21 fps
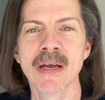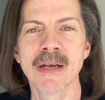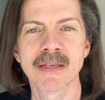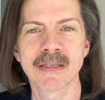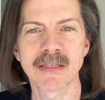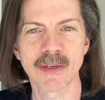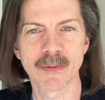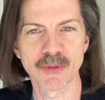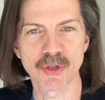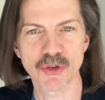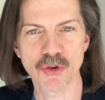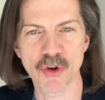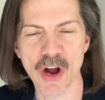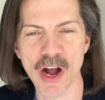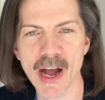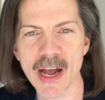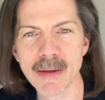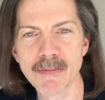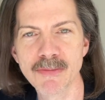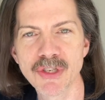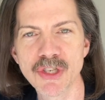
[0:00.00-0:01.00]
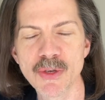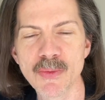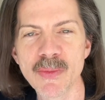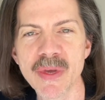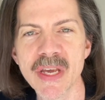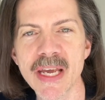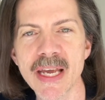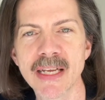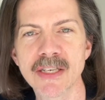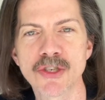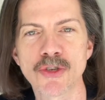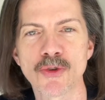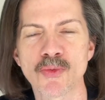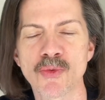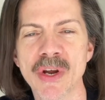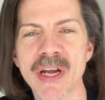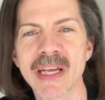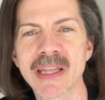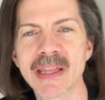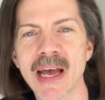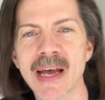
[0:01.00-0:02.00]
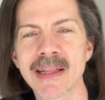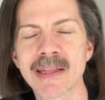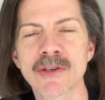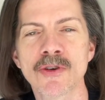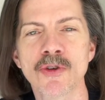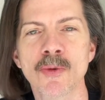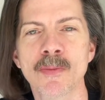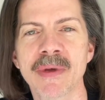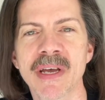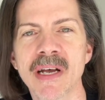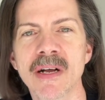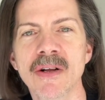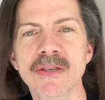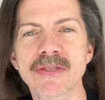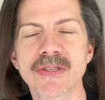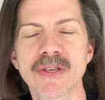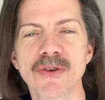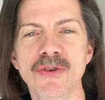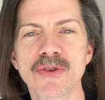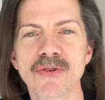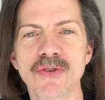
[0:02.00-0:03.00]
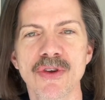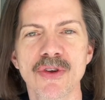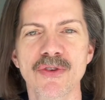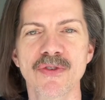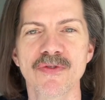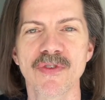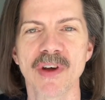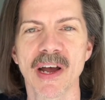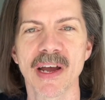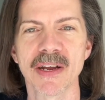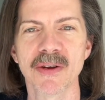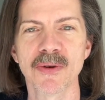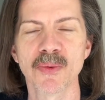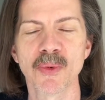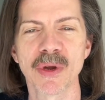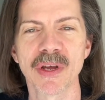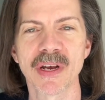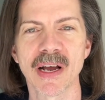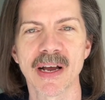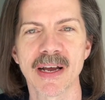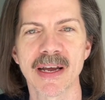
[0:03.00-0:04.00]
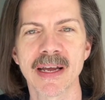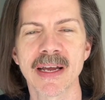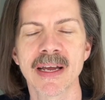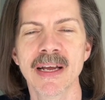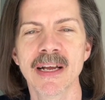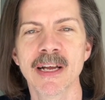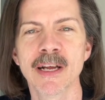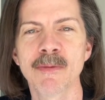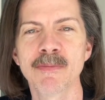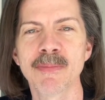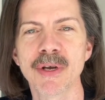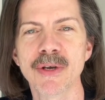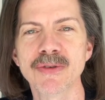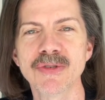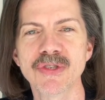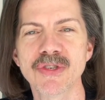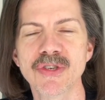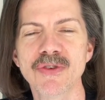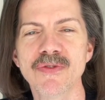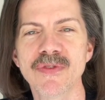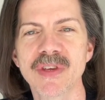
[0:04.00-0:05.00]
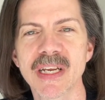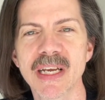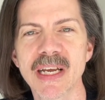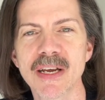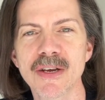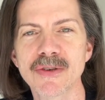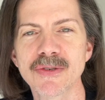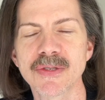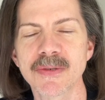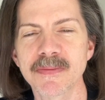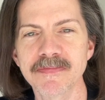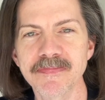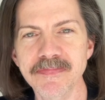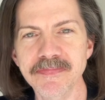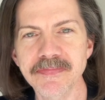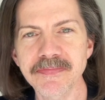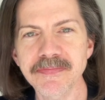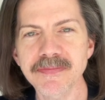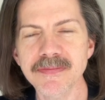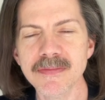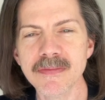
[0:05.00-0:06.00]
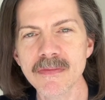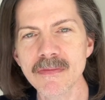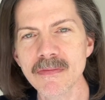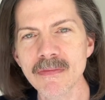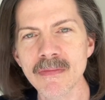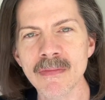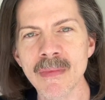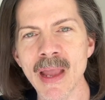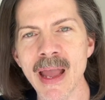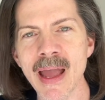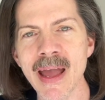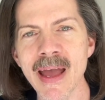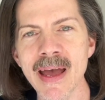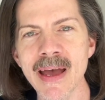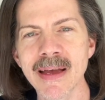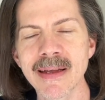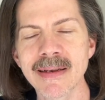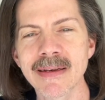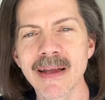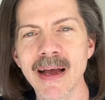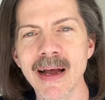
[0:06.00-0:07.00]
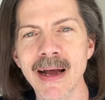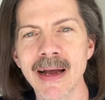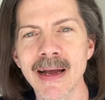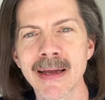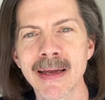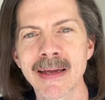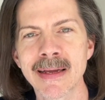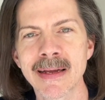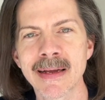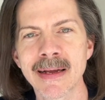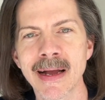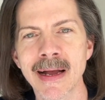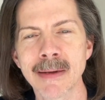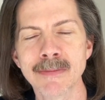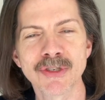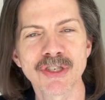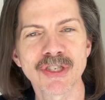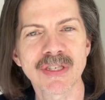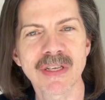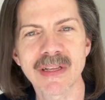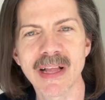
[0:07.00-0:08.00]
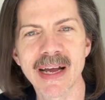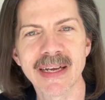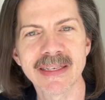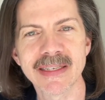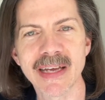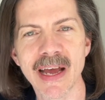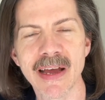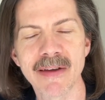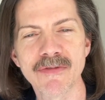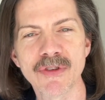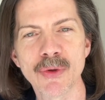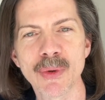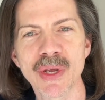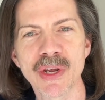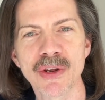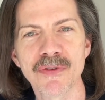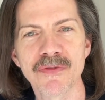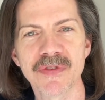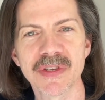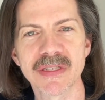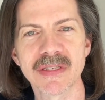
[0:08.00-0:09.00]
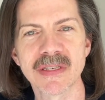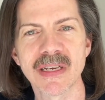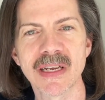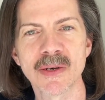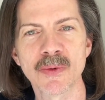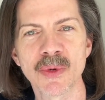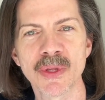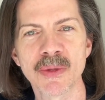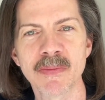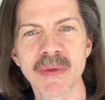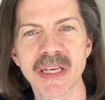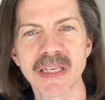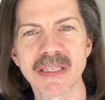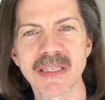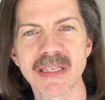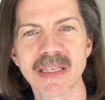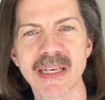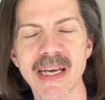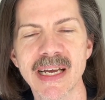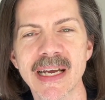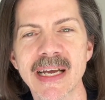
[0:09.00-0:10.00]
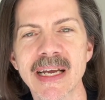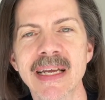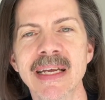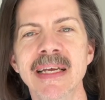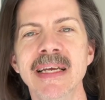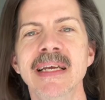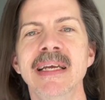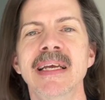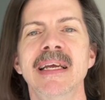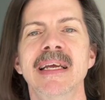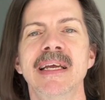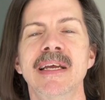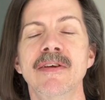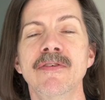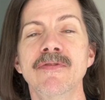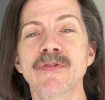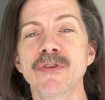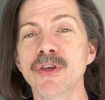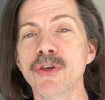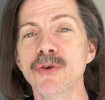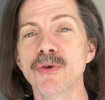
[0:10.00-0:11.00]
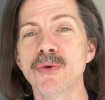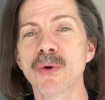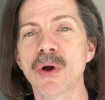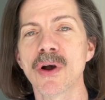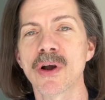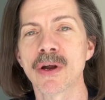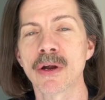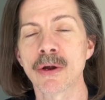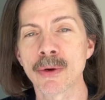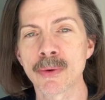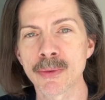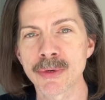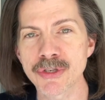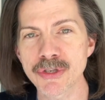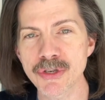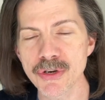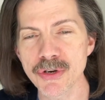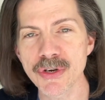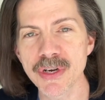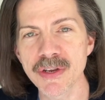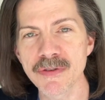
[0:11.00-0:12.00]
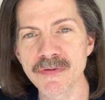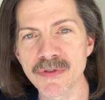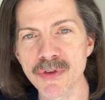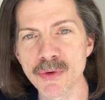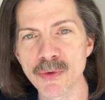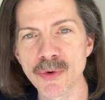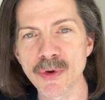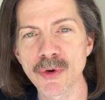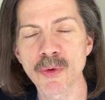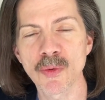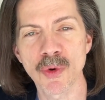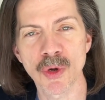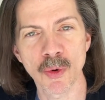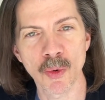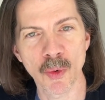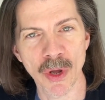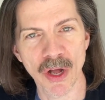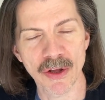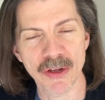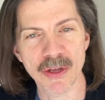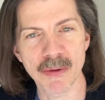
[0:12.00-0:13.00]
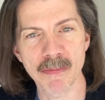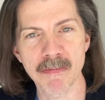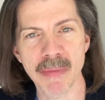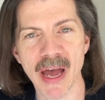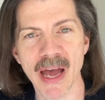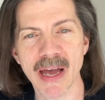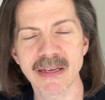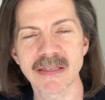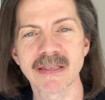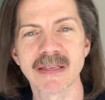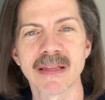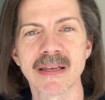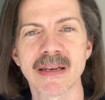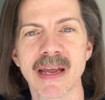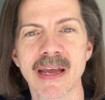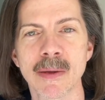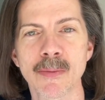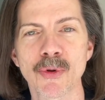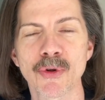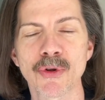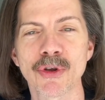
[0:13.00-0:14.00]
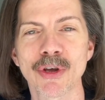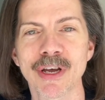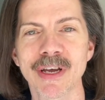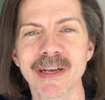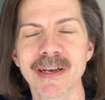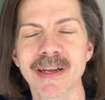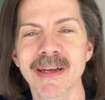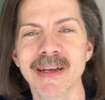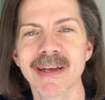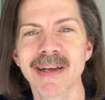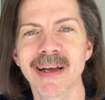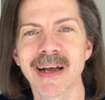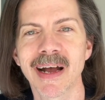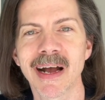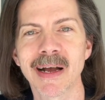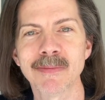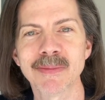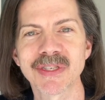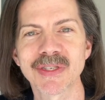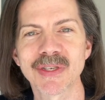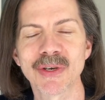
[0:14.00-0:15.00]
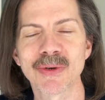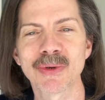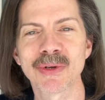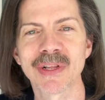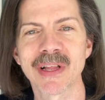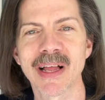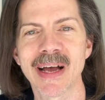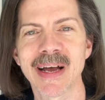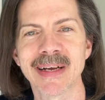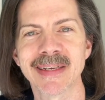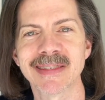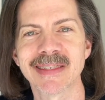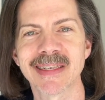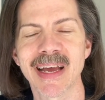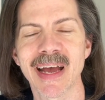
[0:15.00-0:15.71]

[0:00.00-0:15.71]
subscribe to me, to ring that little bell so you're notified when I post new videos. And I, I'm just glad to have you here visiting with me today. If you are a returning viewer, well, welcome back to the neighborhood. I'm so glad to